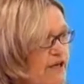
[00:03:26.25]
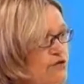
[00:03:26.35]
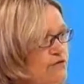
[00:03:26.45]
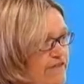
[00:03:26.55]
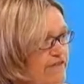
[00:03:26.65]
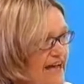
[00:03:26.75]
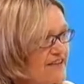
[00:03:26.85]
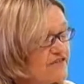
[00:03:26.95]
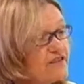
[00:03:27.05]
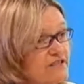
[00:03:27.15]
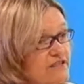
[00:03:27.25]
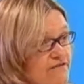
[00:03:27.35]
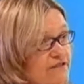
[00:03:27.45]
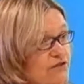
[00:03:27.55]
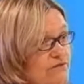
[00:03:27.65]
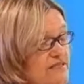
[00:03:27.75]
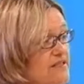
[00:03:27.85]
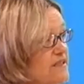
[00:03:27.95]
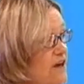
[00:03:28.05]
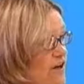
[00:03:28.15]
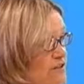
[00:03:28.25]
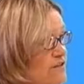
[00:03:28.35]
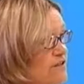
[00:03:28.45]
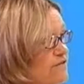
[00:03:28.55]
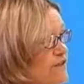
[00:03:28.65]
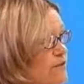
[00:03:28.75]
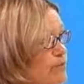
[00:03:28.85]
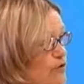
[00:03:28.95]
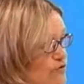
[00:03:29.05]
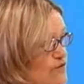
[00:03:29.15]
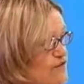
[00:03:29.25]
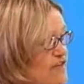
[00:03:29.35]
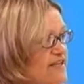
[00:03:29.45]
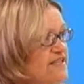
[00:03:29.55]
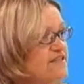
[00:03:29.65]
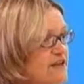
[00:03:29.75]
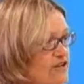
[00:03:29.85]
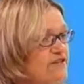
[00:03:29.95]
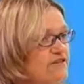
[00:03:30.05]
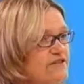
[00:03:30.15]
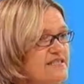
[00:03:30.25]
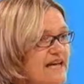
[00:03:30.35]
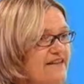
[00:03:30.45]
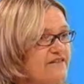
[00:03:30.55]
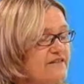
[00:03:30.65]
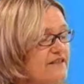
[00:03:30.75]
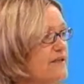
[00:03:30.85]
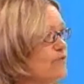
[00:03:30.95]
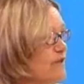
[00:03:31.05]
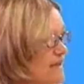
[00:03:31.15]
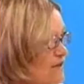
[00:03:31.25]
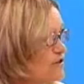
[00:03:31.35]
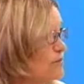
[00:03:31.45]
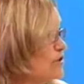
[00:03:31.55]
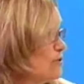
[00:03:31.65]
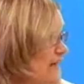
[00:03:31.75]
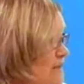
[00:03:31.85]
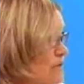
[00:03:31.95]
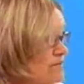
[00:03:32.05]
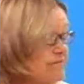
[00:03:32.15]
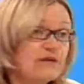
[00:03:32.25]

to a fact that individuals in the conduct of their posts did not understand that they were accountable to anyone.